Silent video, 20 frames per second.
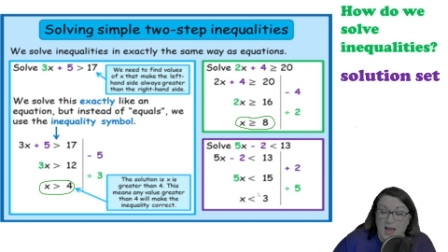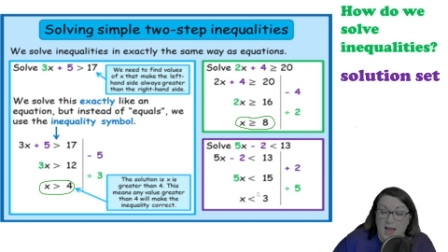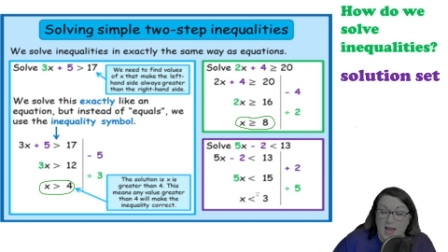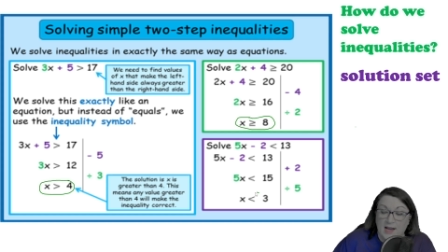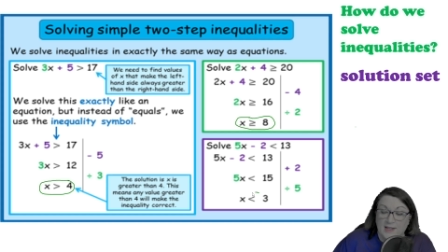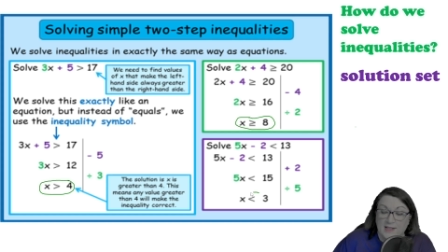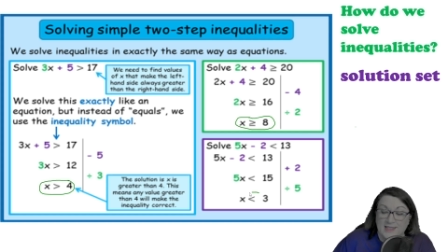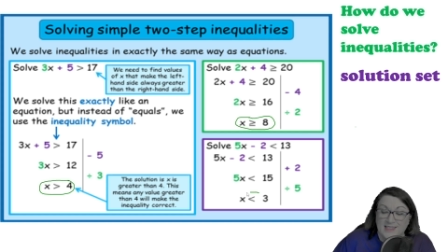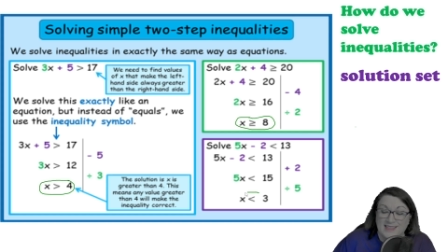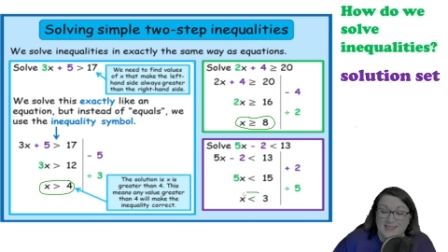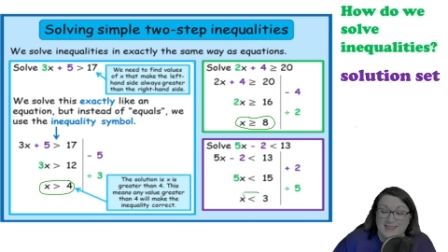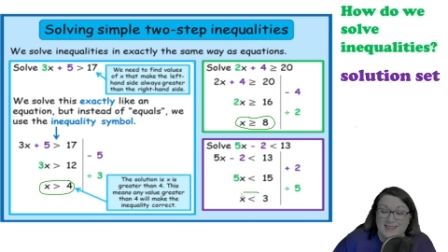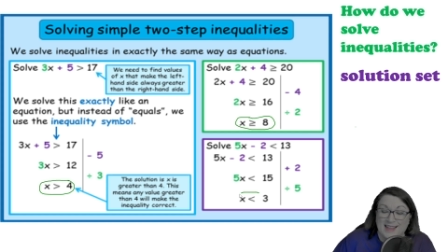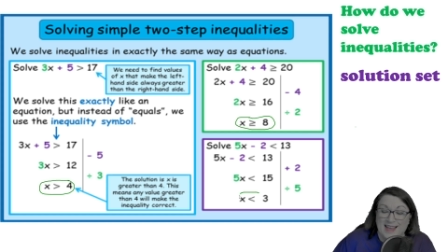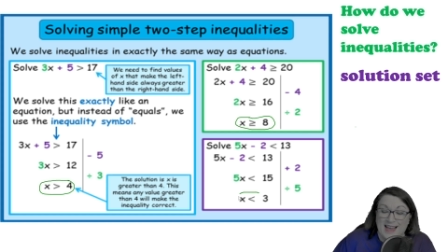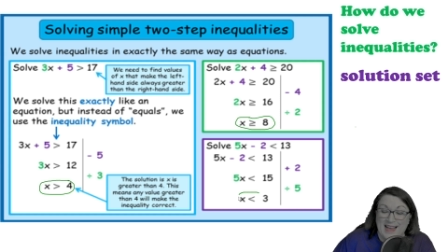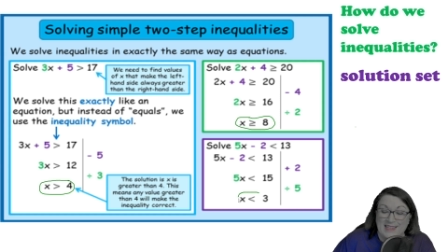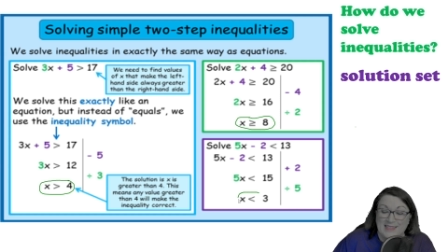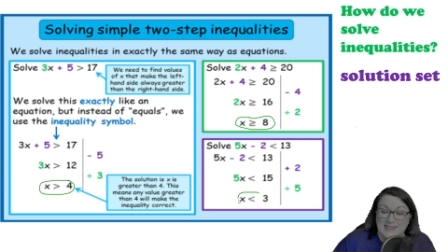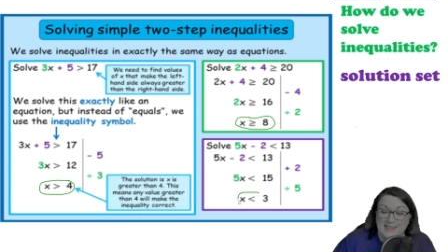x is
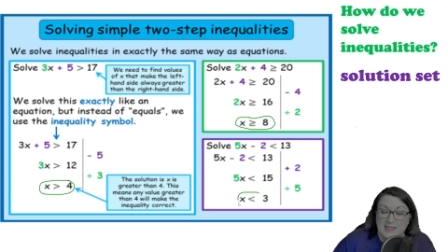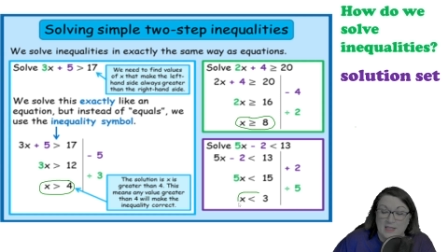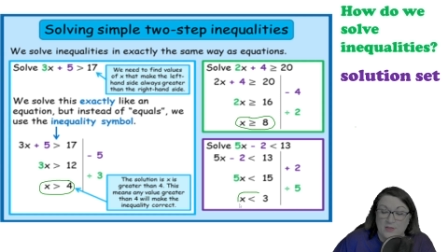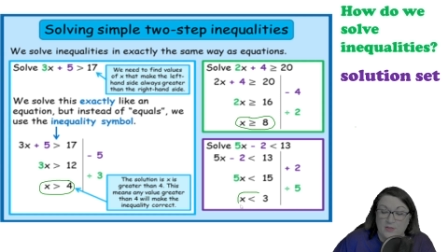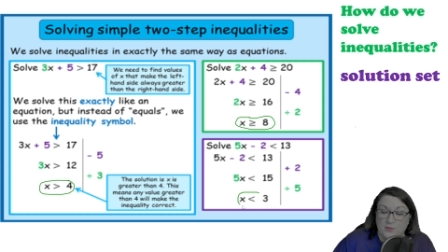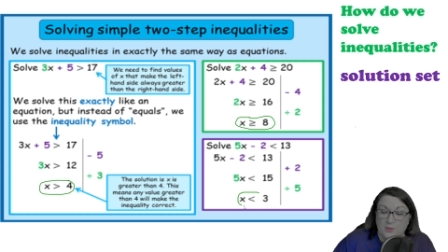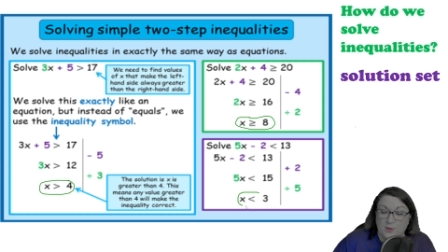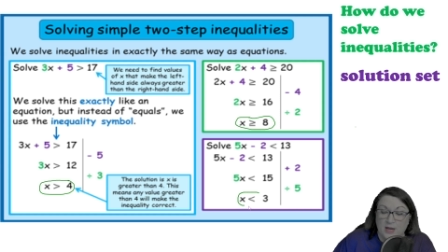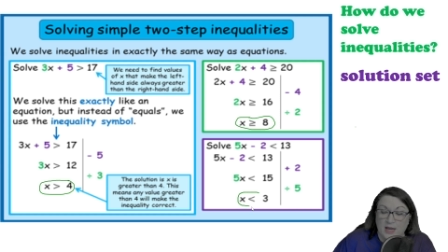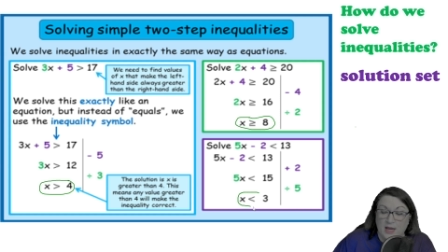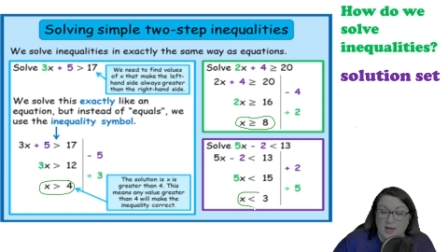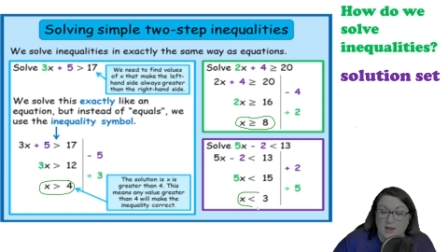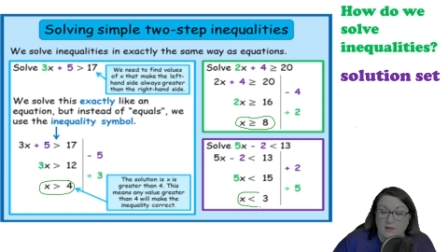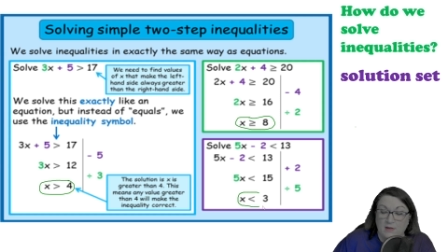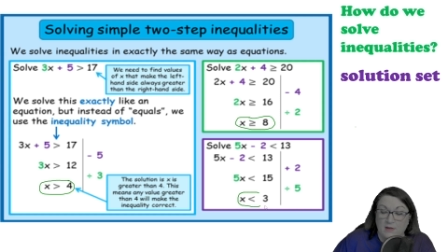less than 3.